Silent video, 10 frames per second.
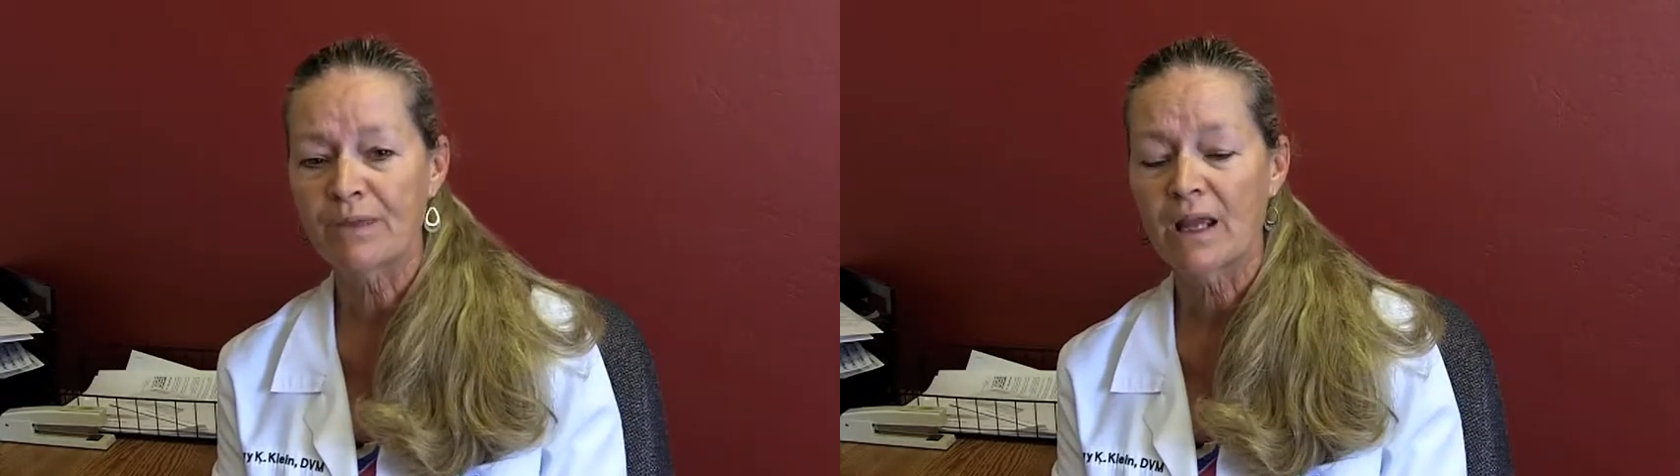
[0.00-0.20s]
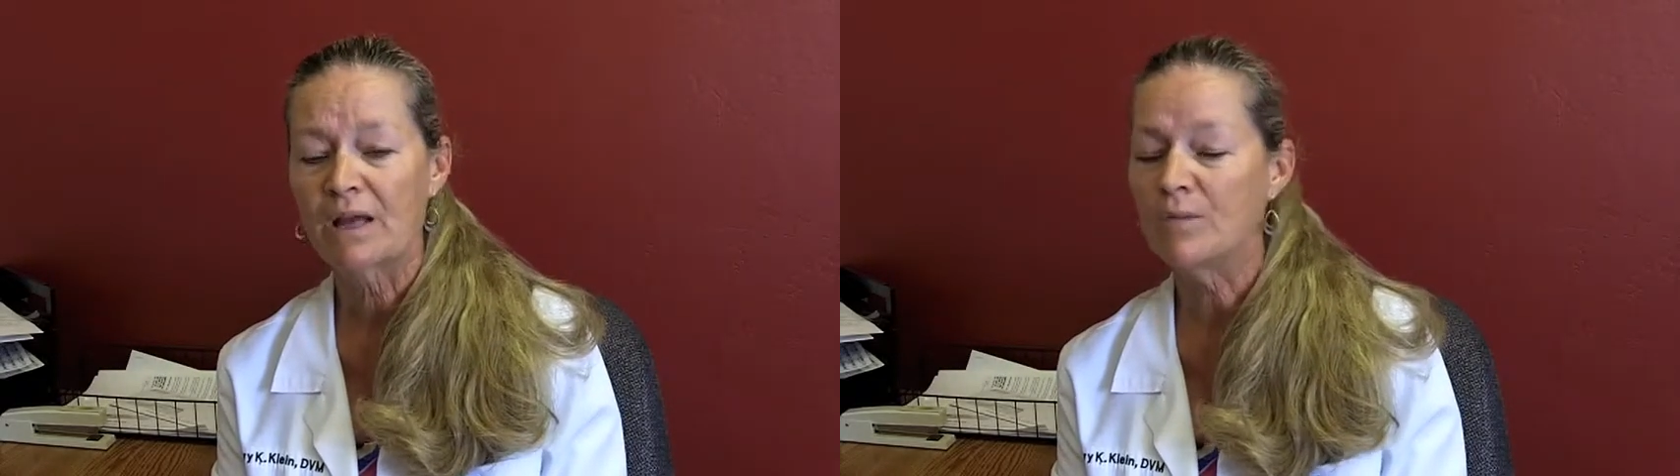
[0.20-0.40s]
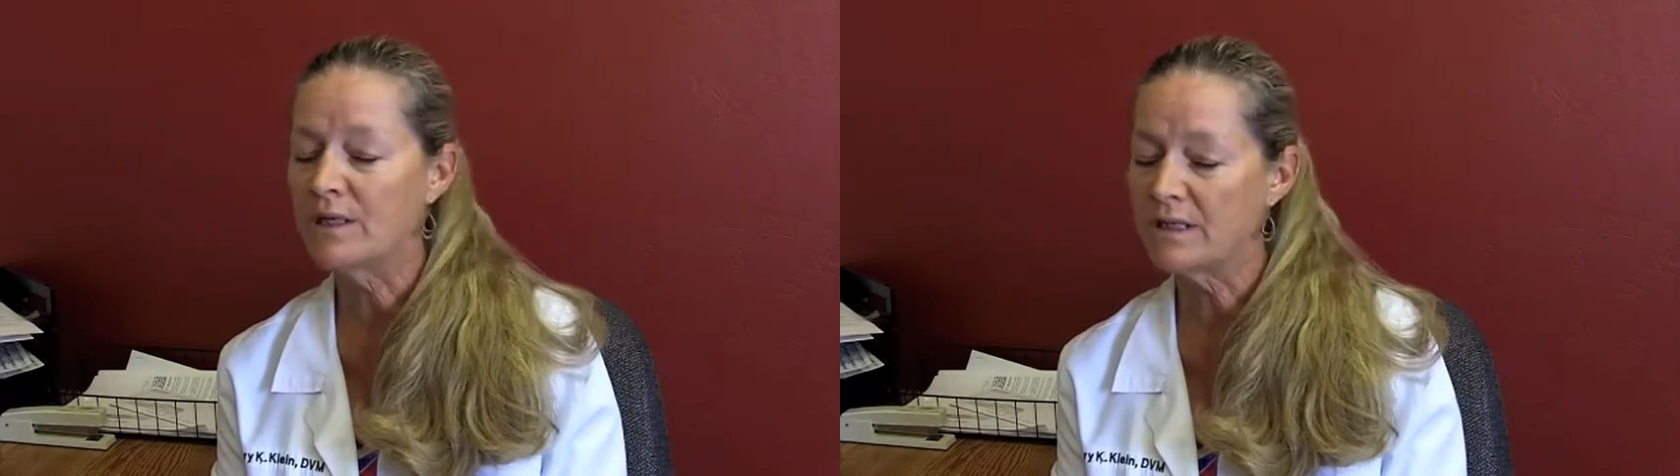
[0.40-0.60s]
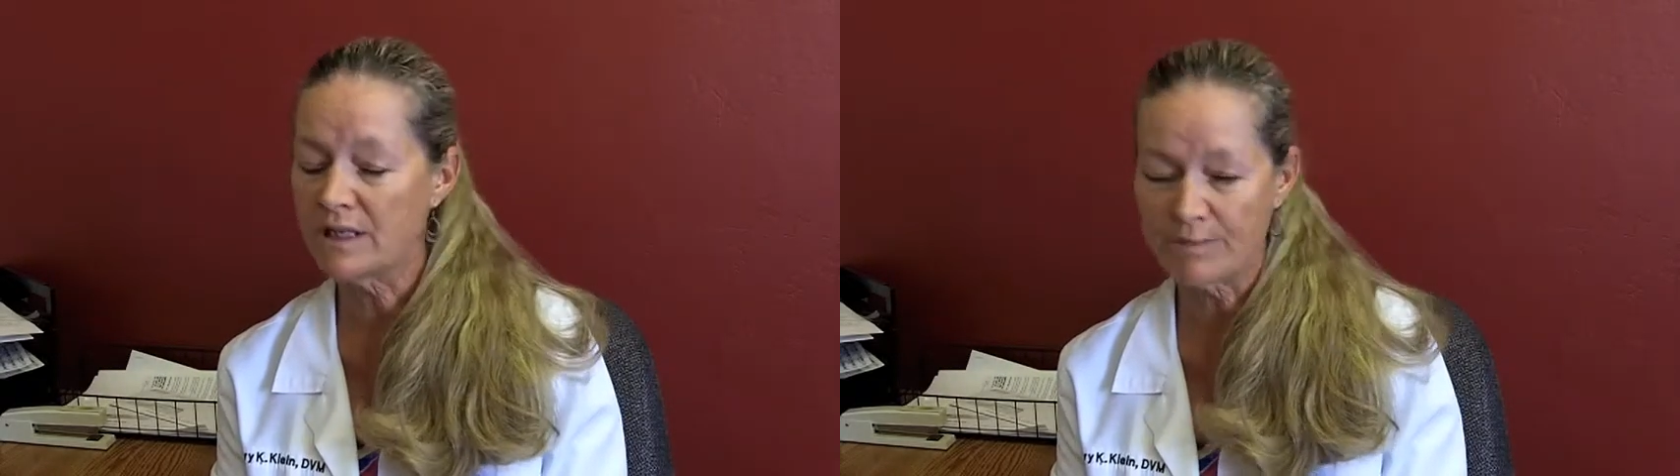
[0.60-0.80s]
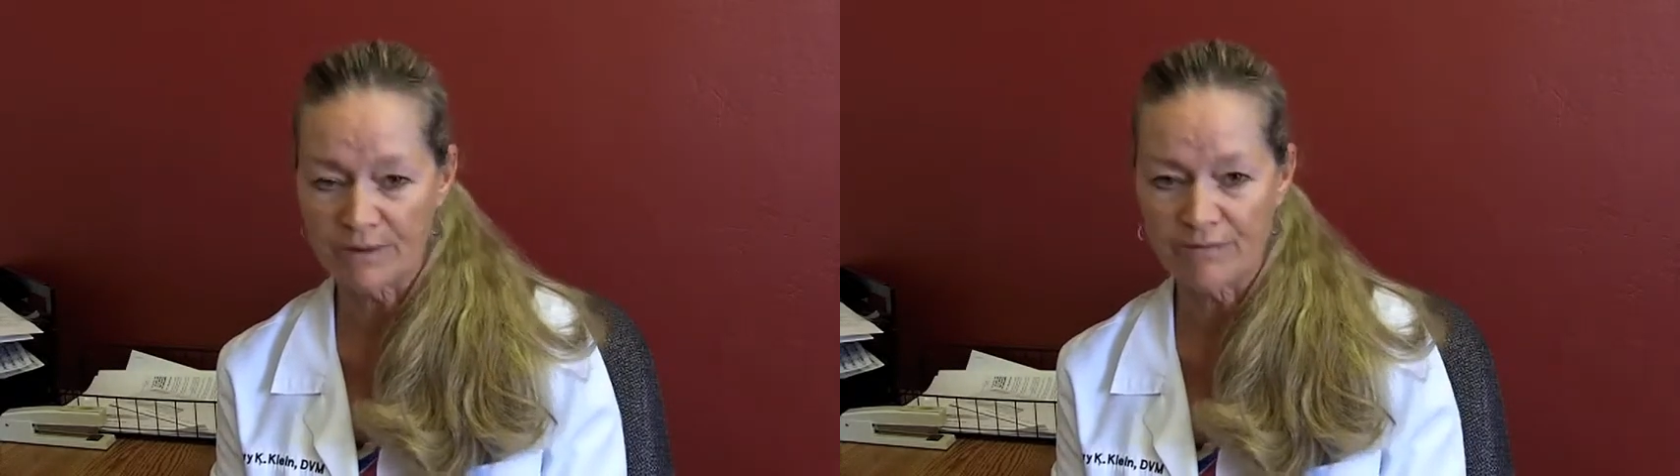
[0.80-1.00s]
and we can
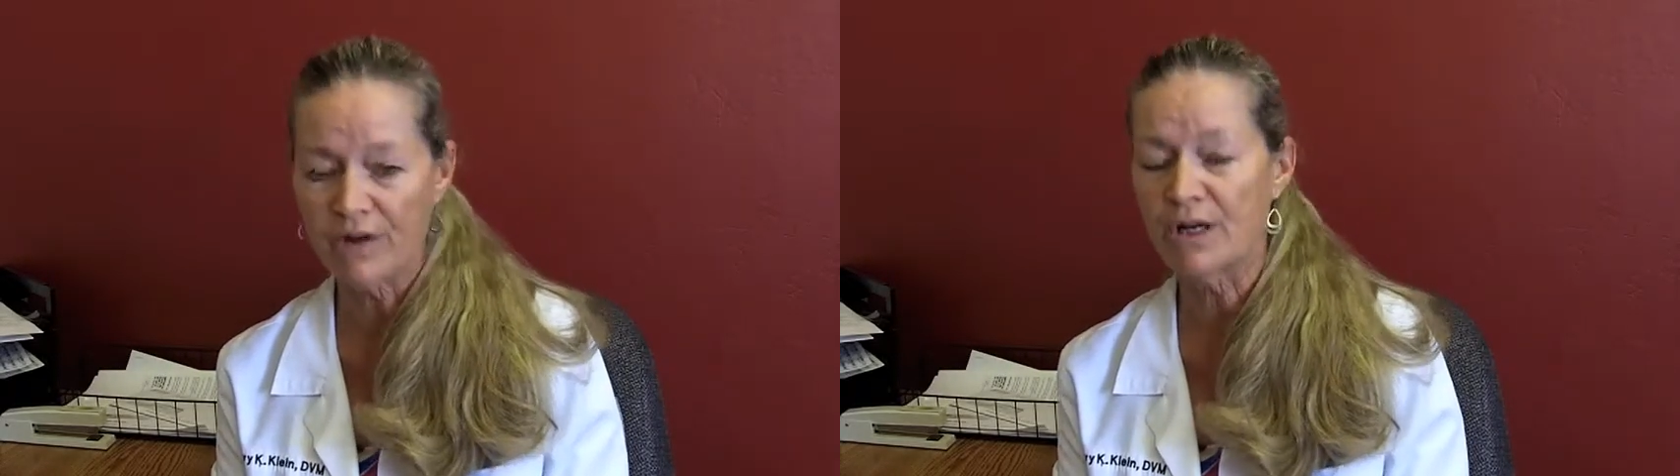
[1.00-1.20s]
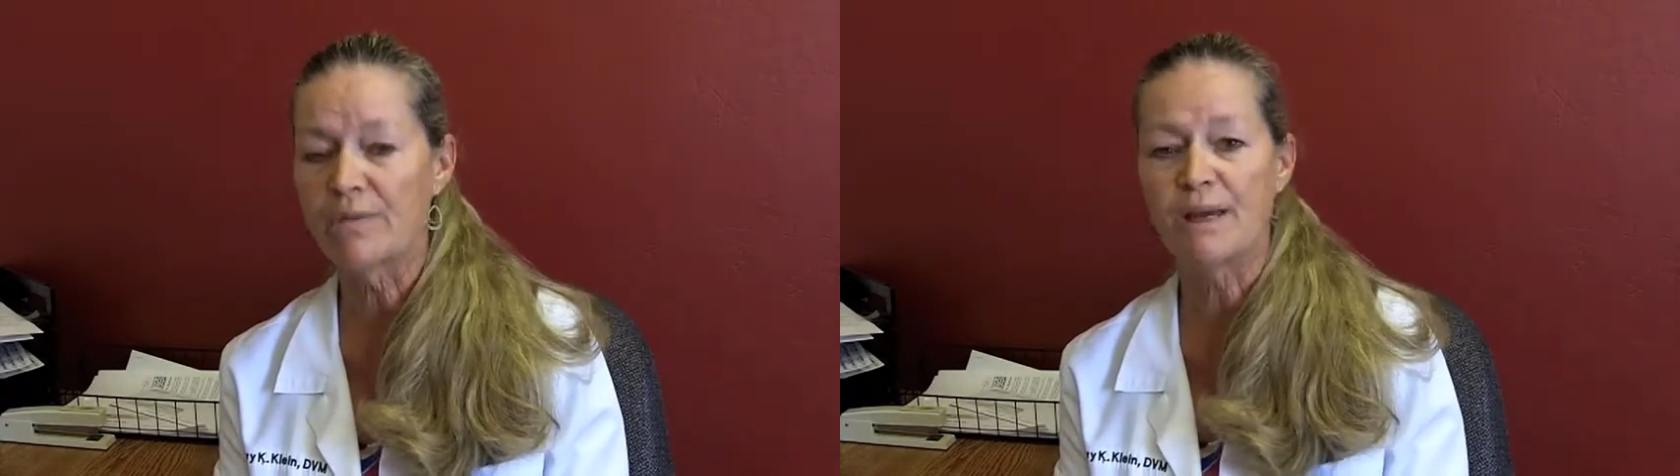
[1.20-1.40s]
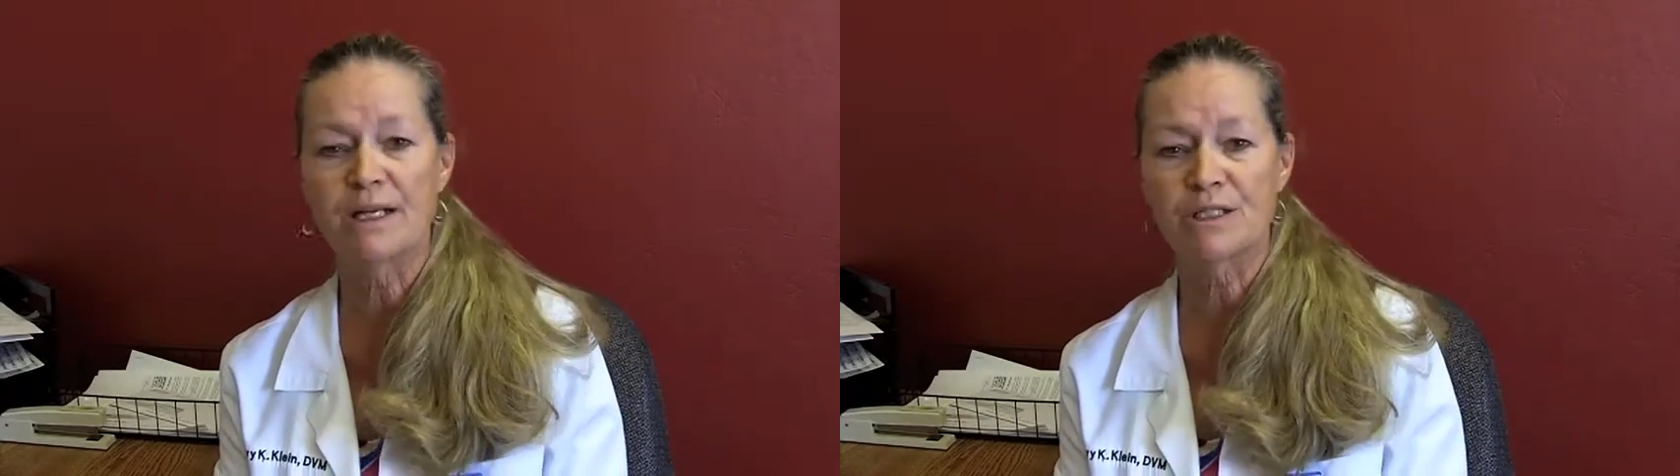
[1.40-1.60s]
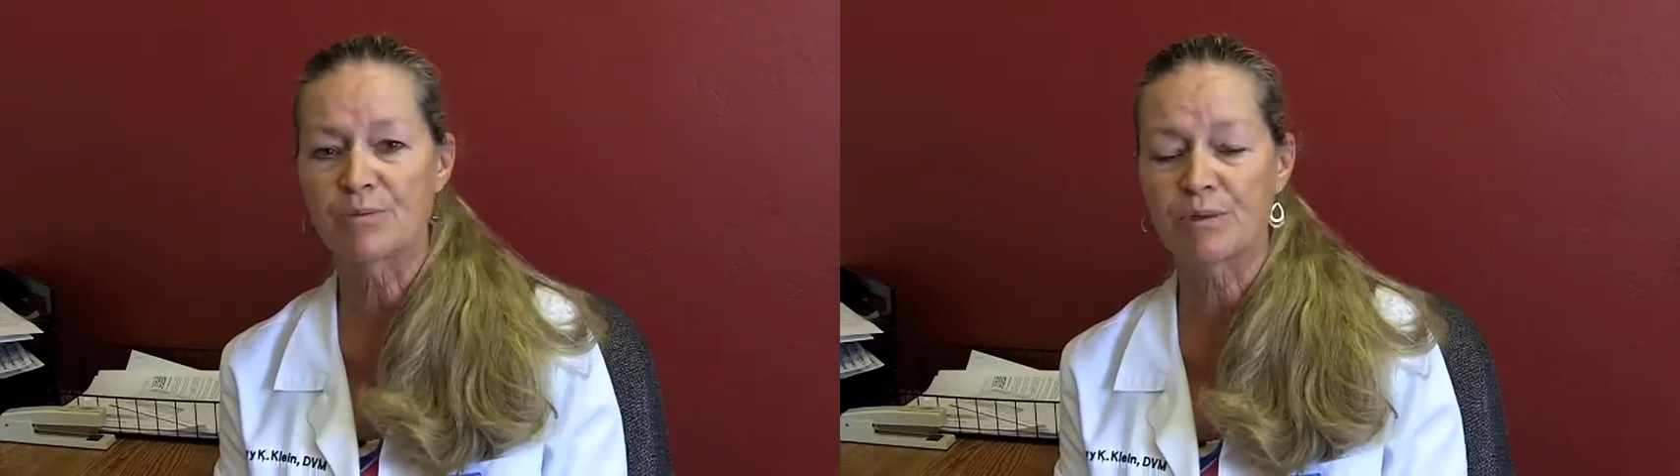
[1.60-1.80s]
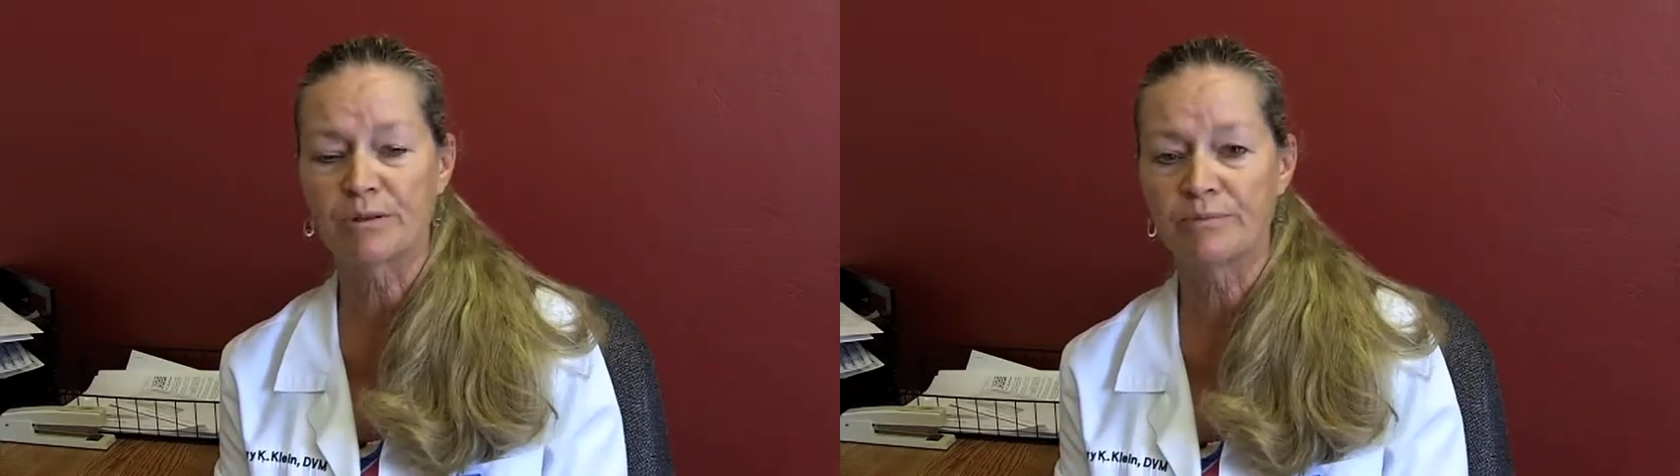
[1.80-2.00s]
keep them very
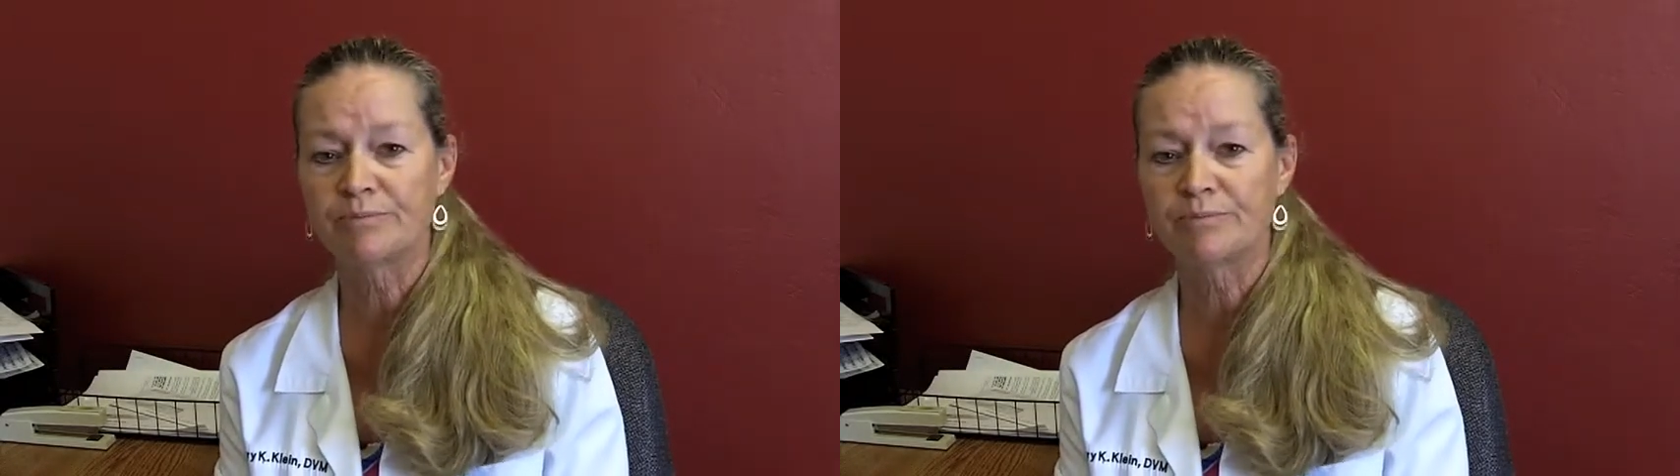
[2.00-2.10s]
manageable.